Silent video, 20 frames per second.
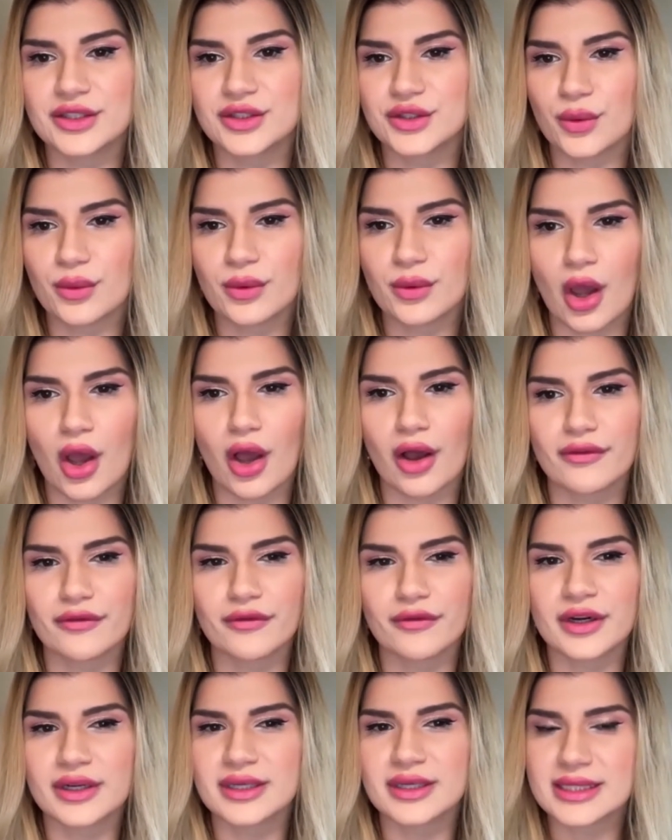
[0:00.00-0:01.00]
don't
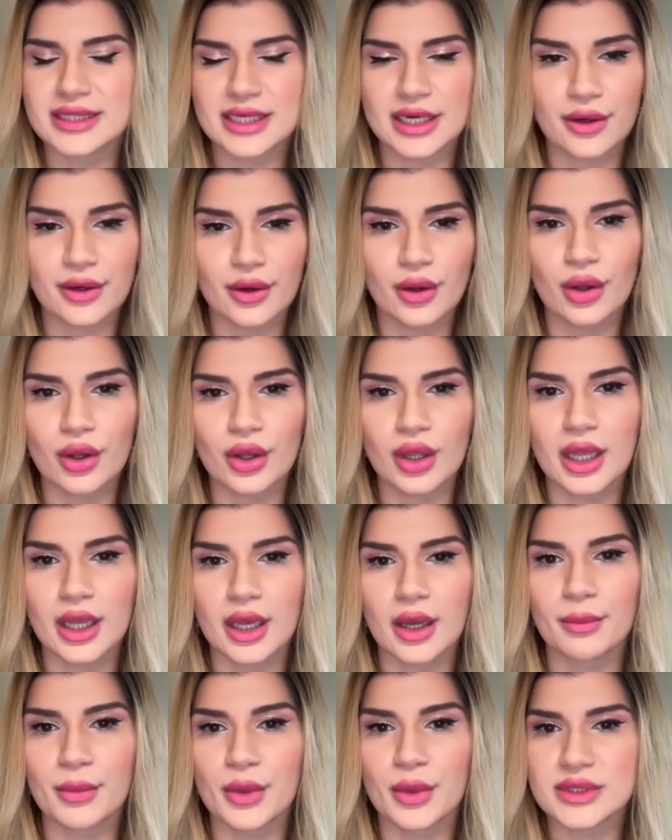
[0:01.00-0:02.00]
offer sterile
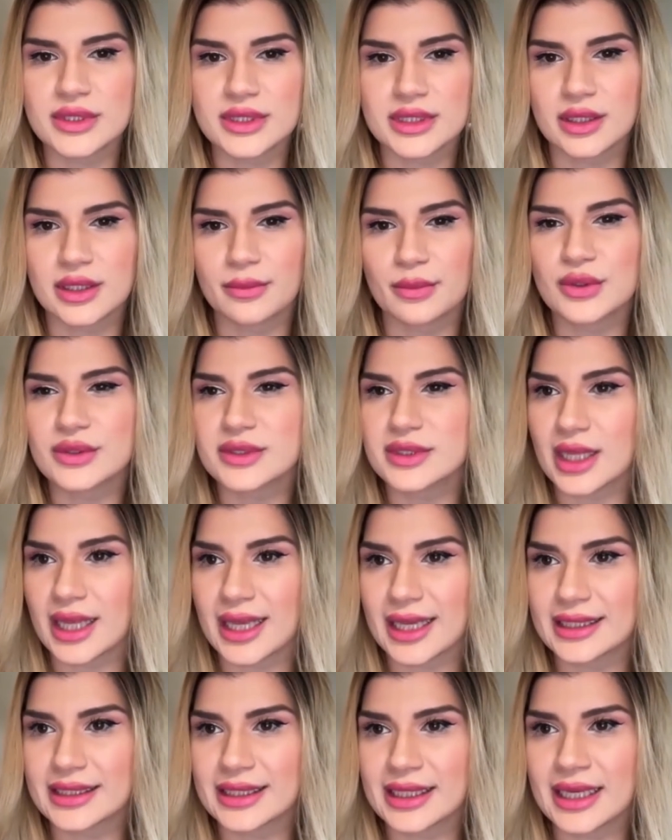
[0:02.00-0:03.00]
most
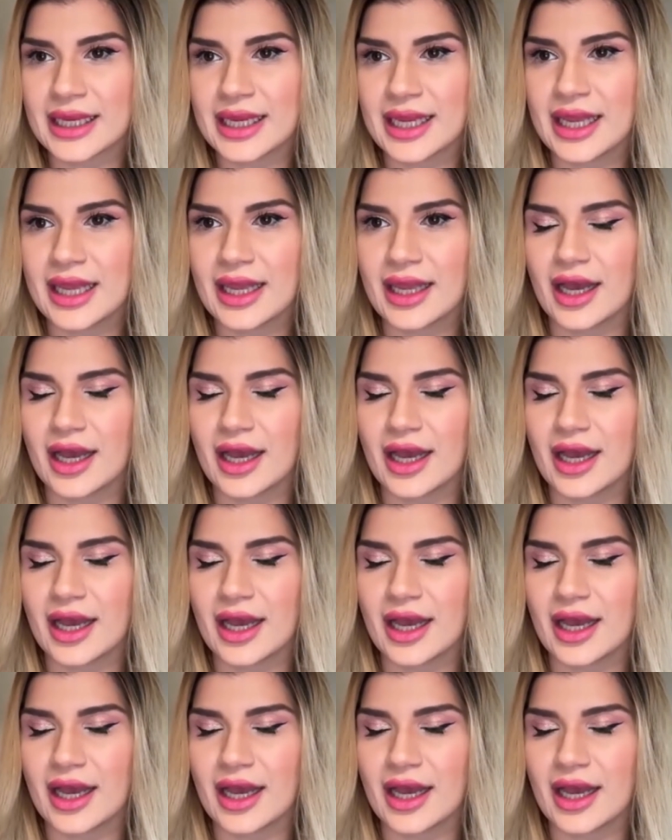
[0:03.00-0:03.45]
likely.